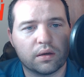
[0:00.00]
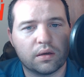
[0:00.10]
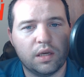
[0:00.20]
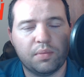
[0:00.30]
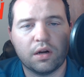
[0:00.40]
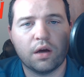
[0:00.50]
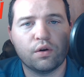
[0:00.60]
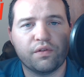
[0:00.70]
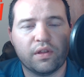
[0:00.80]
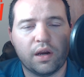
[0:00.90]
keeping on
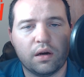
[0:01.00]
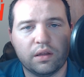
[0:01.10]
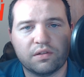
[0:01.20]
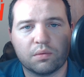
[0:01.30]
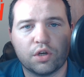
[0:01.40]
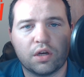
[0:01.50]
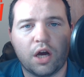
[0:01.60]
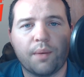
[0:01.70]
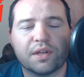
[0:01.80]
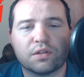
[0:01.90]
over there. Leave some good
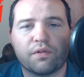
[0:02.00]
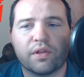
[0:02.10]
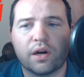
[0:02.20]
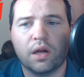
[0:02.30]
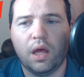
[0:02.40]
comments over there.